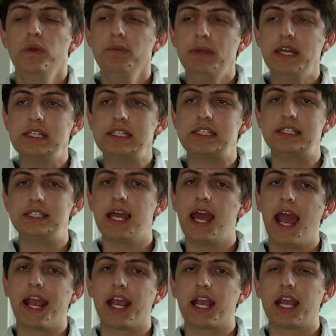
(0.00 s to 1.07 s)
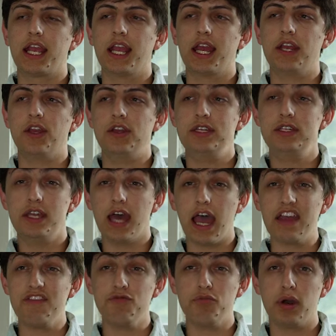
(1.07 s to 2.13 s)
We met Zach at a
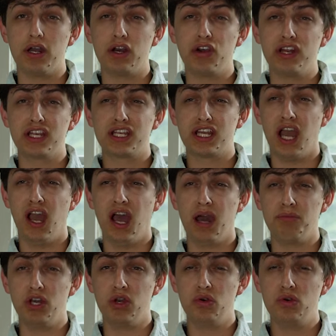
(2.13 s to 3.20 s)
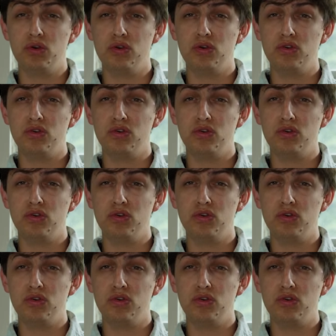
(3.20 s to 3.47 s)
dive bar in Cabo.